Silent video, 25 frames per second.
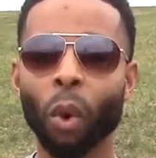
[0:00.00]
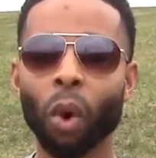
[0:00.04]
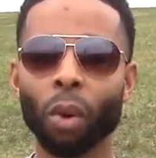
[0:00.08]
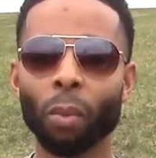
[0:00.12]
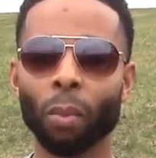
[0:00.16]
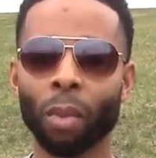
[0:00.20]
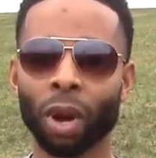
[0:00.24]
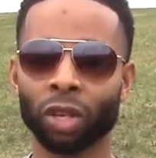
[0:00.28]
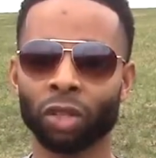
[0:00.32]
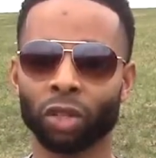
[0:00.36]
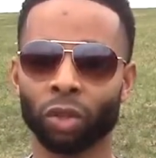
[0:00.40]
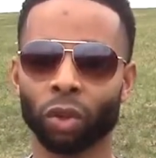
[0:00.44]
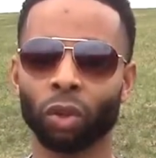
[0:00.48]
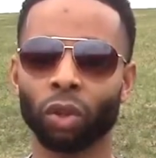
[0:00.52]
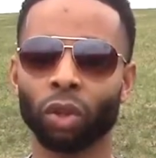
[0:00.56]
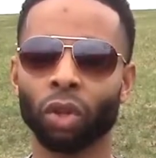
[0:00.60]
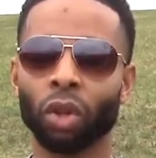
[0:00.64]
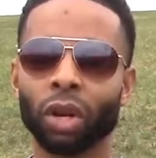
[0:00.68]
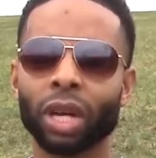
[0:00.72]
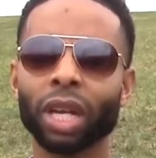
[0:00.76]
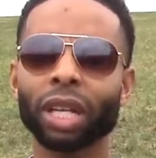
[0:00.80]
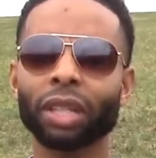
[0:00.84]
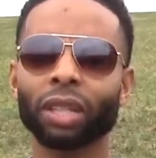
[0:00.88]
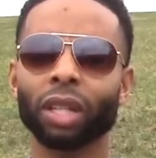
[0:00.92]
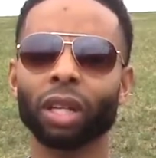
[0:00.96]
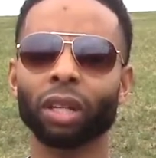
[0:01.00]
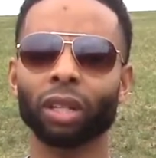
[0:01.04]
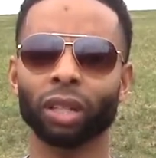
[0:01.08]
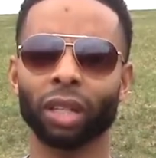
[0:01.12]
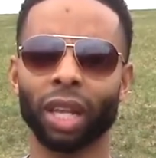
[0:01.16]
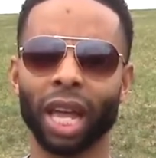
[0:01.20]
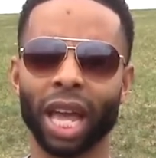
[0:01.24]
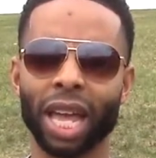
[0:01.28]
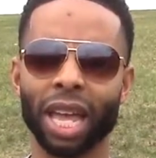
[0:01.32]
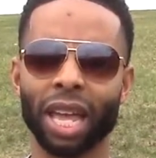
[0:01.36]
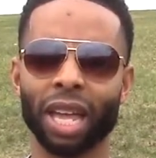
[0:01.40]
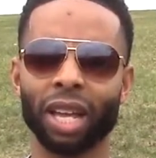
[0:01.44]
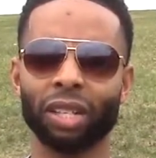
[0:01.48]
more muscle. Look at the
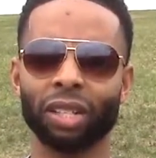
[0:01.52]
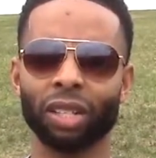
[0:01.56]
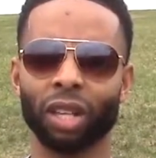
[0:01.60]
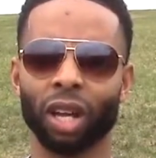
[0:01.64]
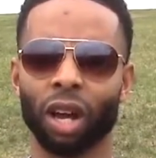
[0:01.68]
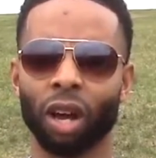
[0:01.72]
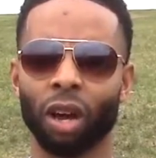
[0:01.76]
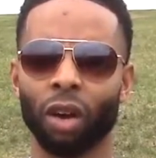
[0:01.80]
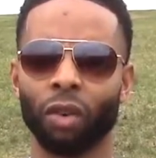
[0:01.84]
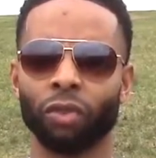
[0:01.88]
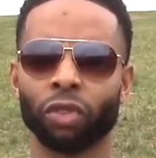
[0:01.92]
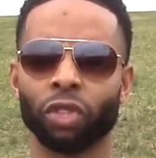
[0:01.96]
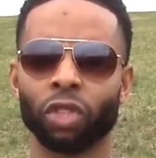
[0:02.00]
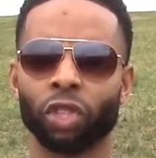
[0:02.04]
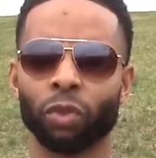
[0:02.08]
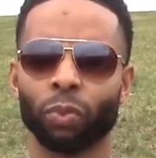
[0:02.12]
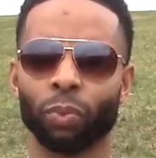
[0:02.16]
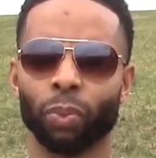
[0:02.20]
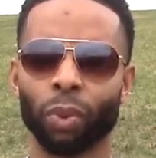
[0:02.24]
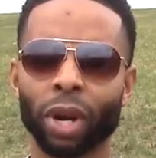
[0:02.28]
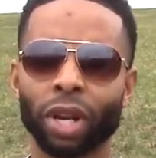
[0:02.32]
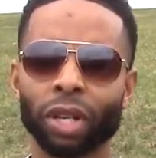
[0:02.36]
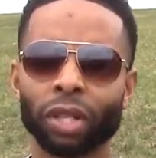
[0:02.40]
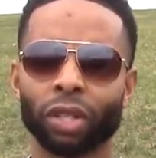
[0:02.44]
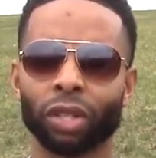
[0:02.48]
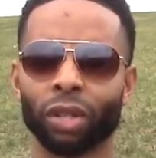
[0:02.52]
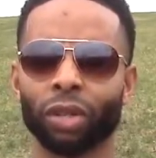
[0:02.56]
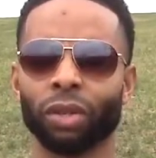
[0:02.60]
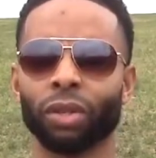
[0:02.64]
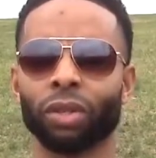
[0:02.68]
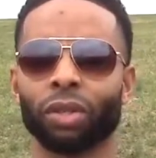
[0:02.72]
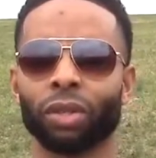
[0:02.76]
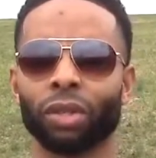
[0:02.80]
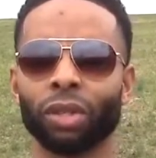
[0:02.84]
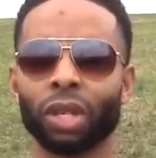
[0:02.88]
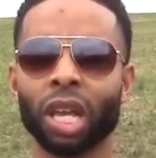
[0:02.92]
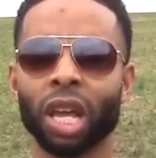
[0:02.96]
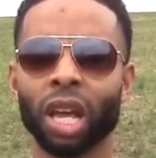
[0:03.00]
legs of
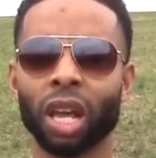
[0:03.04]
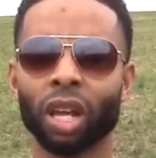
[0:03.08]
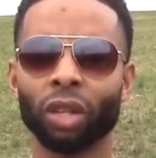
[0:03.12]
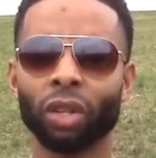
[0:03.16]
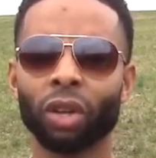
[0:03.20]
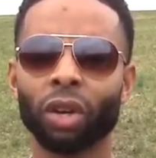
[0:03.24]
sprinters.